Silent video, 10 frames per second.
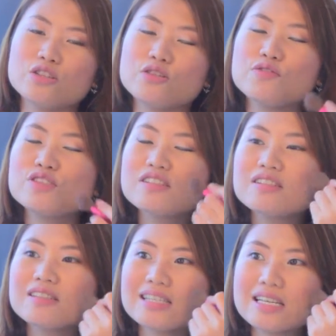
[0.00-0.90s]
So if you
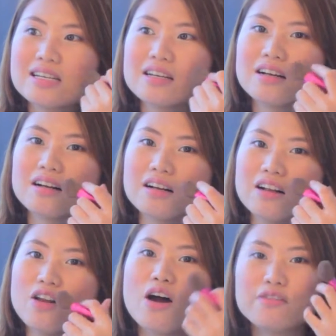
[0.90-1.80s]
still see
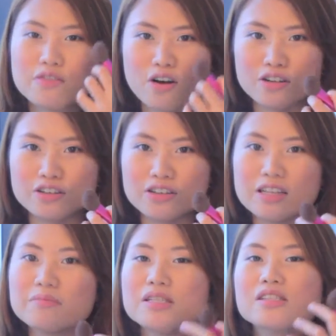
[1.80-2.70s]
a lot of color,
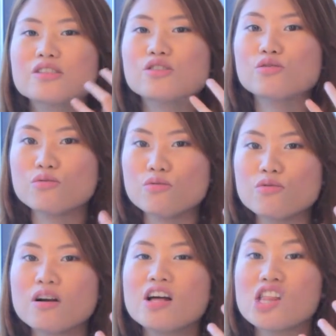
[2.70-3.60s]
that means it's too
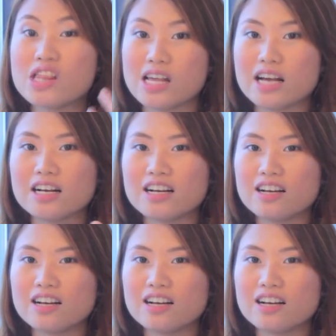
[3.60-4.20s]
fake.